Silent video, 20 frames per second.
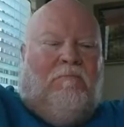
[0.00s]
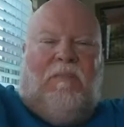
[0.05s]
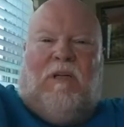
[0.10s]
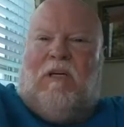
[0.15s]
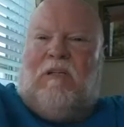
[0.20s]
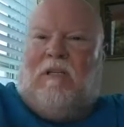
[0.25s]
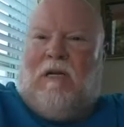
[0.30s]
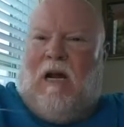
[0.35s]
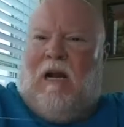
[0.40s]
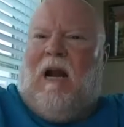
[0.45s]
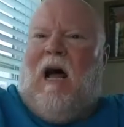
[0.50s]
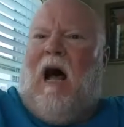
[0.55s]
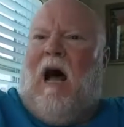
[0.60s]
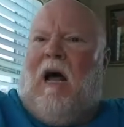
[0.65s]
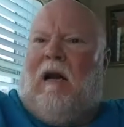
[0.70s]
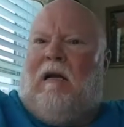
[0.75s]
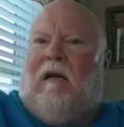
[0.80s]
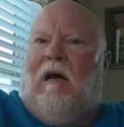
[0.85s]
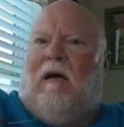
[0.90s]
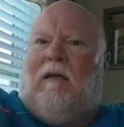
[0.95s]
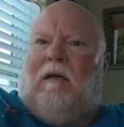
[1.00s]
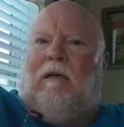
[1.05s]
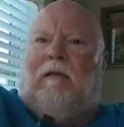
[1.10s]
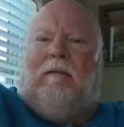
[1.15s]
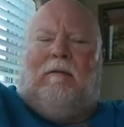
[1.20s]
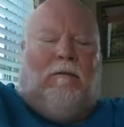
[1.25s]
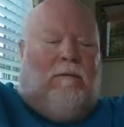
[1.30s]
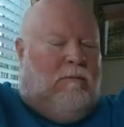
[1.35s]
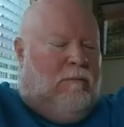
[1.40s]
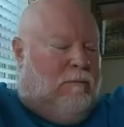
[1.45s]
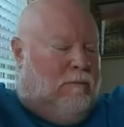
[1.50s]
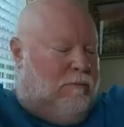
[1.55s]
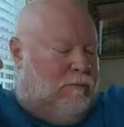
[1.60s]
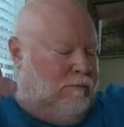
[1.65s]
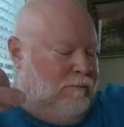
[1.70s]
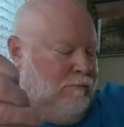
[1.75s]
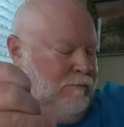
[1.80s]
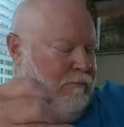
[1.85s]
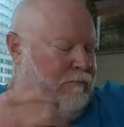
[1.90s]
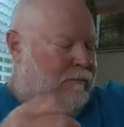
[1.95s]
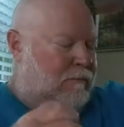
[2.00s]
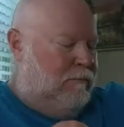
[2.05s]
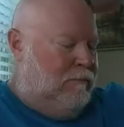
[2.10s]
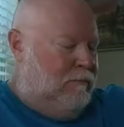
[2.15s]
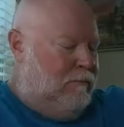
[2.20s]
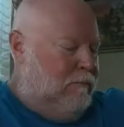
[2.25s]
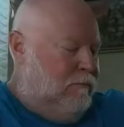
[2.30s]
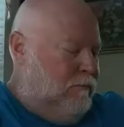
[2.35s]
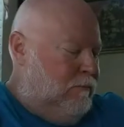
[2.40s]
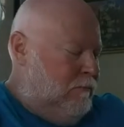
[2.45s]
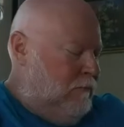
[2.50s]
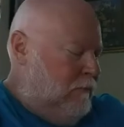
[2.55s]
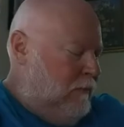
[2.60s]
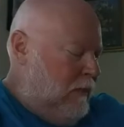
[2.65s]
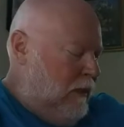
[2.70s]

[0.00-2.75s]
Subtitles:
Looks kind of odd, doesn't it?